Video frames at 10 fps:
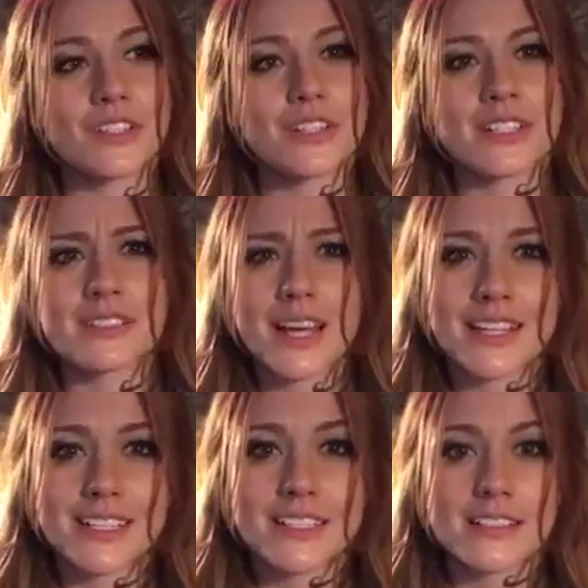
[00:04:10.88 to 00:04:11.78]

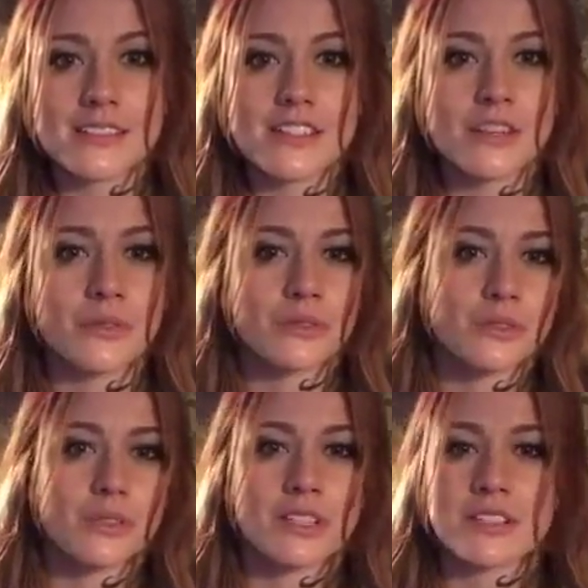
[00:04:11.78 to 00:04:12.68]
excited because, you know,
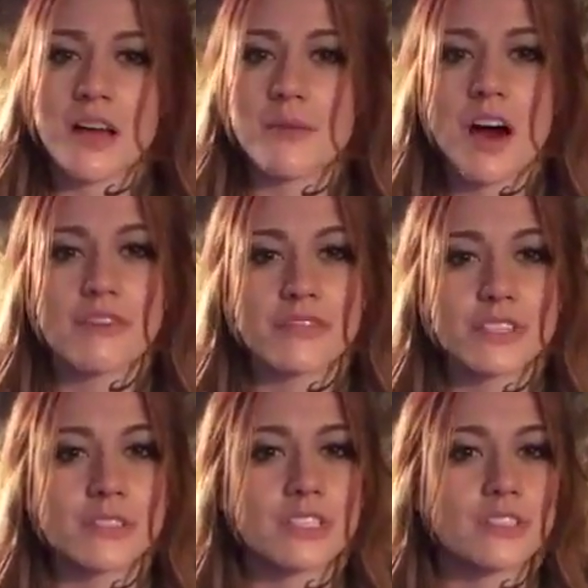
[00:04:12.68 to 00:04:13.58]
you get time off and
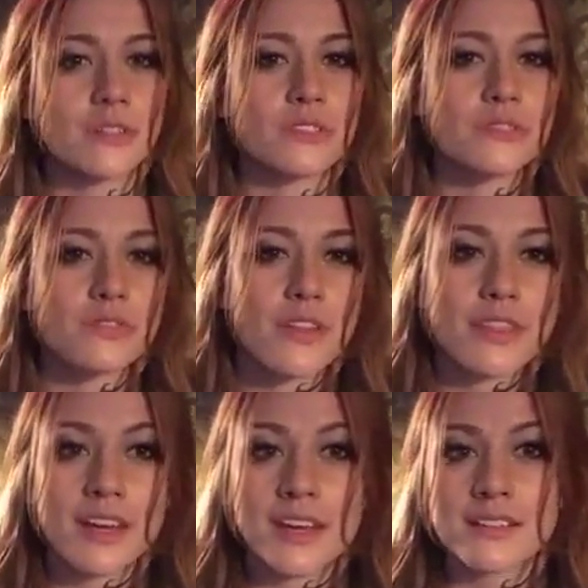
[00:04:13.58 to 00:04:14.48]
you get to go do fun
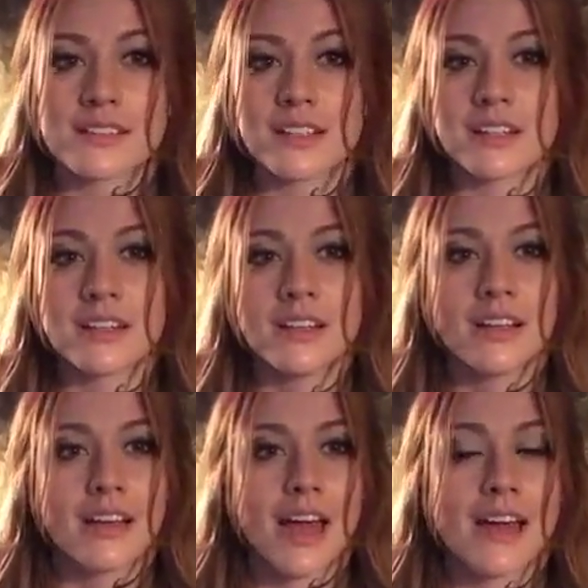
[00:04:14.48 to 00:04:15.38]
things and
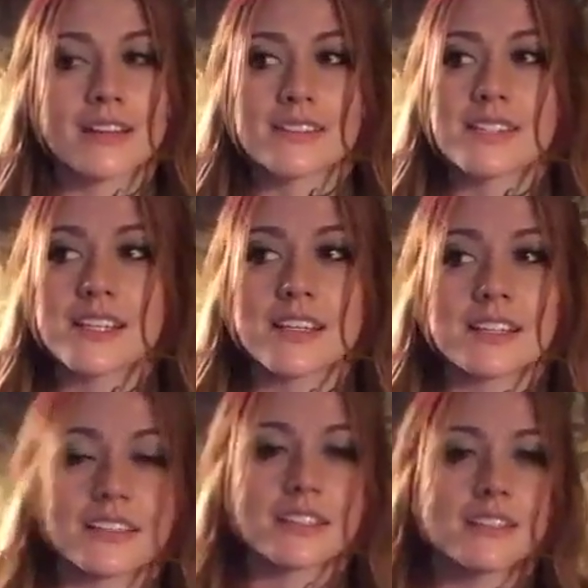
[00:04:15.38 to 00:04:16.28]

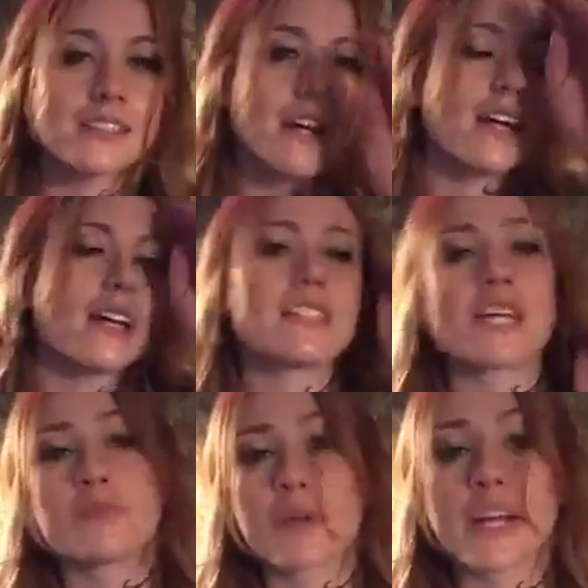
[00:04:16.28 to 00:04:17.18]
see, kind of take
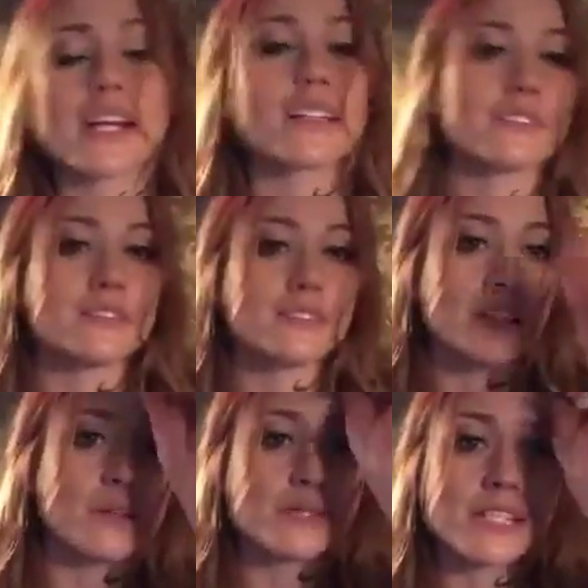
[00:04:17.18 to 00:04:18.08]
a break and,
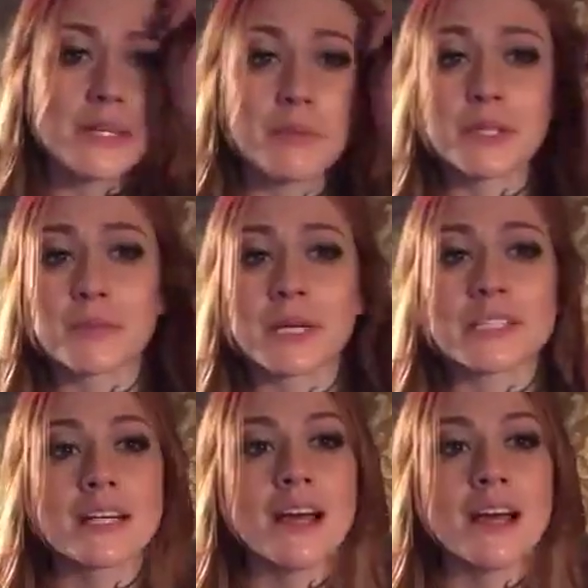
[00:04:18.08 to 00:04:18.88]
you know, sleep a little bit.